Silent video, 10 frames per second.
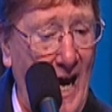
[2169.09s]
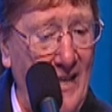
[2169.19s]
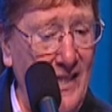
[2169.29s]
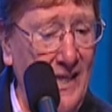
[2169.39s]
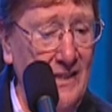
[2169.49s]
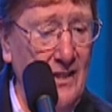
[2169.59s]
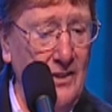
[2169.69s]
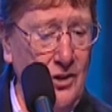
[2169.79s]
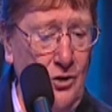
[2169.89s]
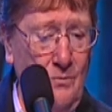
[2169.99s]
I think it
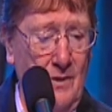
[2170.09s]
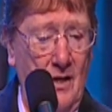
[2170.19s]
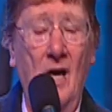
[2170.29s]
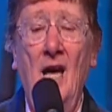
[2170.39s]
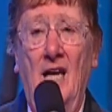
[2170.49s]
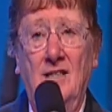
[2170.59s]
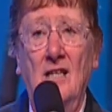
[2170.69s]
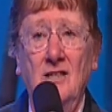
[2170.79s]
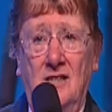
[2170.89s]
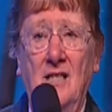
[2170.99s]
does human, it
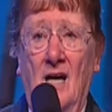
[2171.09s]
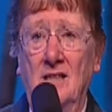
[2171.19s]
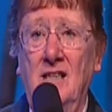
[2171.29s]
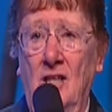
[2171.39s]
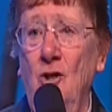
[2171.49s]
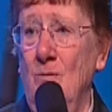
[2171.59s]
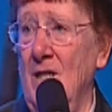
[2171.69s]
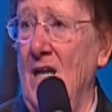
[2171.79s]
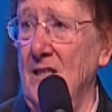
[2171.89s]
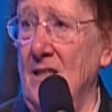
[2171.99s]
does uh,
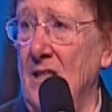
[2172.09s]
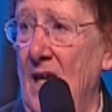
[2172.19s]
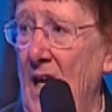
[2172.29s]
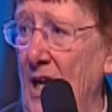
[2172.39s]
dehumanize us.